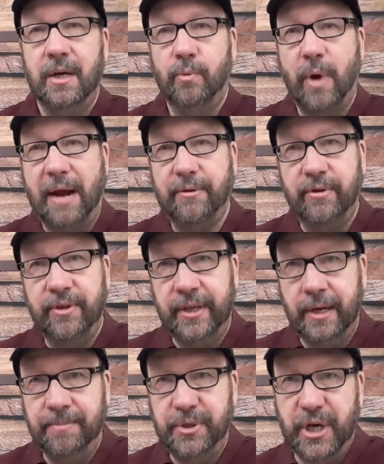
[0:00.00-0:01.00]
rather
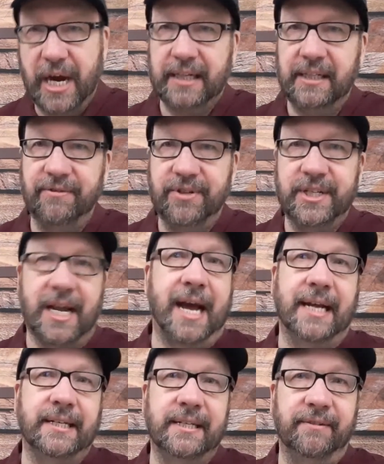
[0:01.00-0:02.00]
than objective
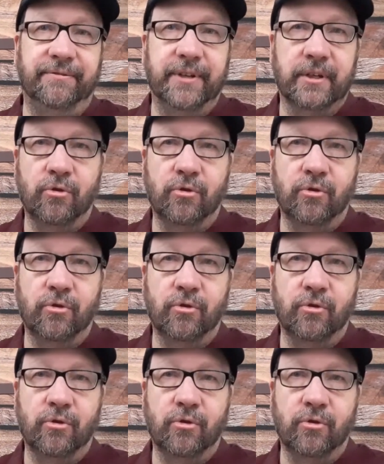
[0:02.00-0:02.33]
scientific